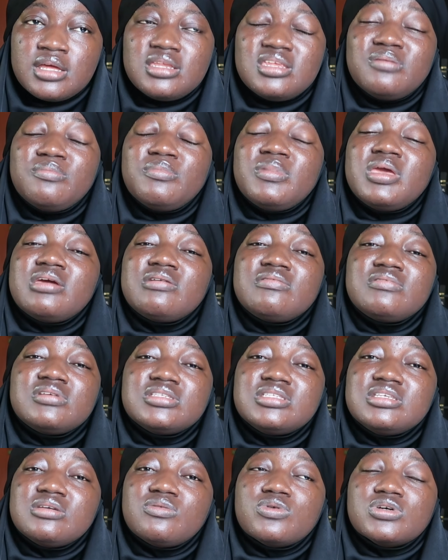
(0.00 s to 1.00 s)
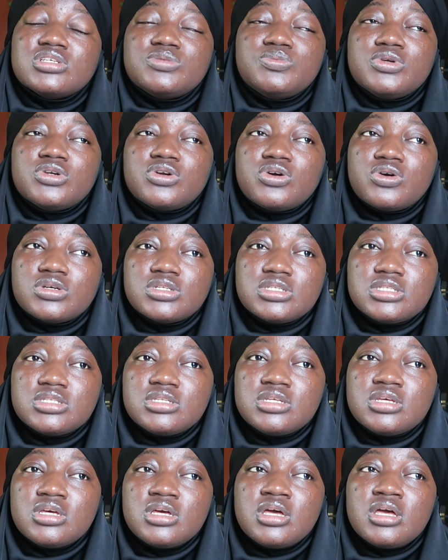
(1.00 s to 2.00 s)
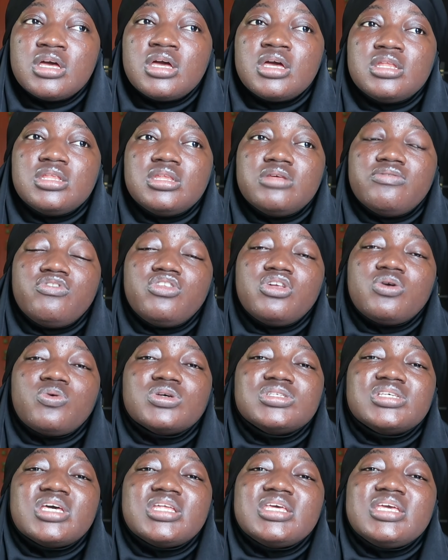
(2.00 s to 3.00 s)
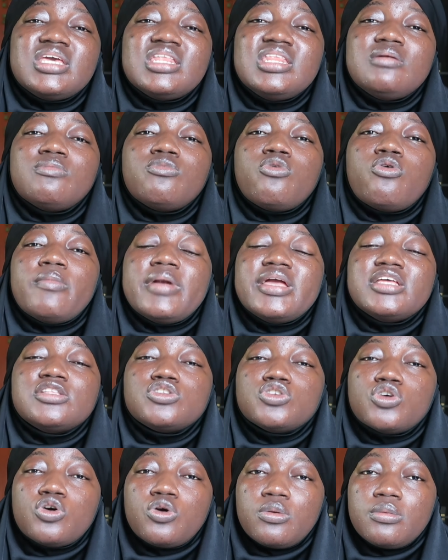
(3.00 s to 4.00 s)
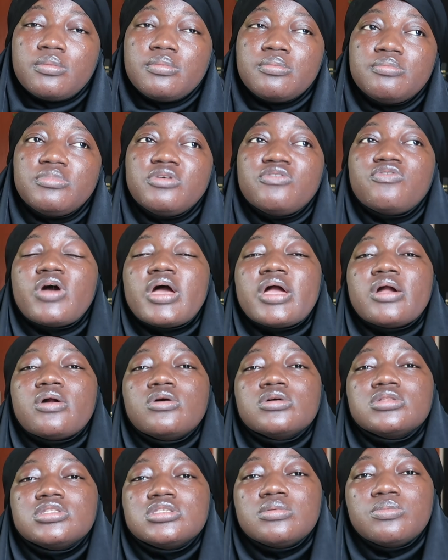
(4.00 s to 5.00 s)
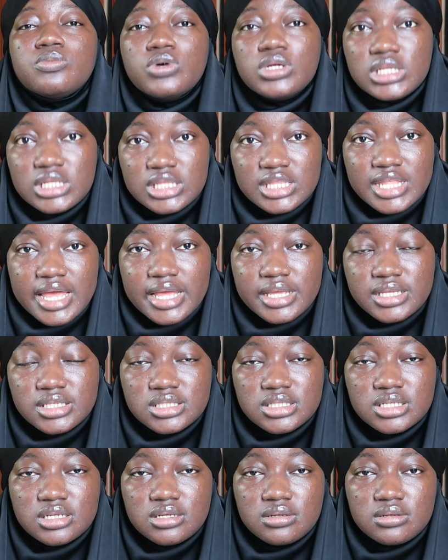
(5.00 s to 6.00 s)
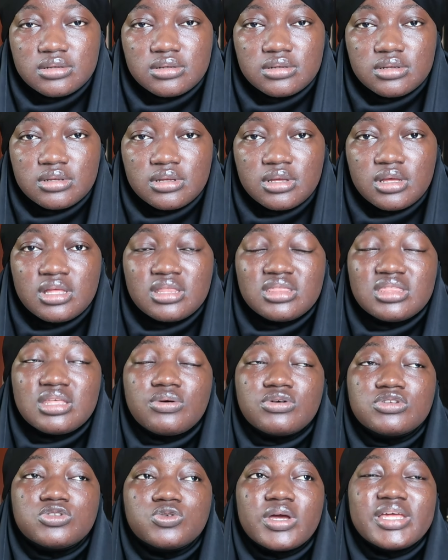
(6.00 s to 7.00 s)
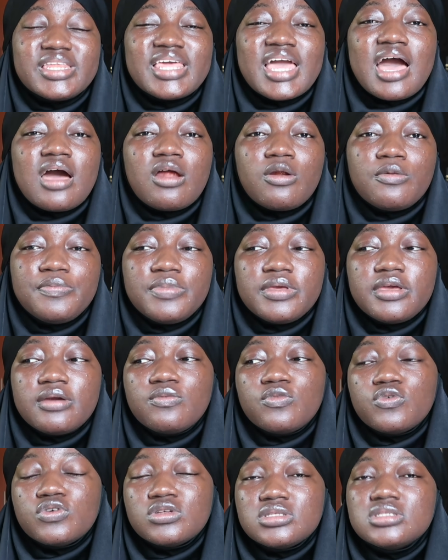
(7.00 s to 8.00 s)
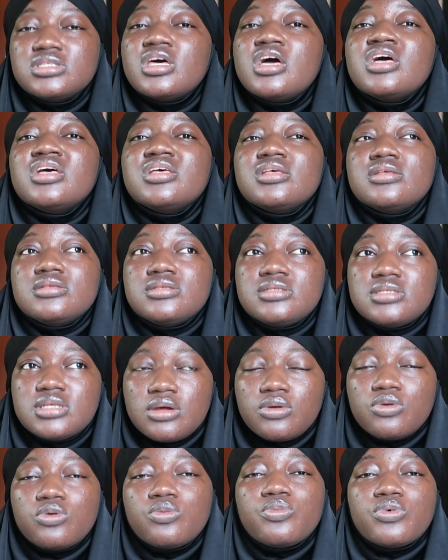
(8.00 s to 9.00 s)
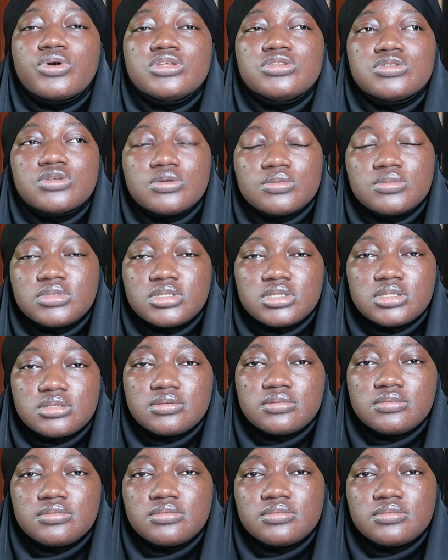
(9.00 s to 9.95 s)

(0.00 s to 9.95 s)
the main reason was because the video was already gaining momentum before I got monetized. That was why the RPM was 0 point something.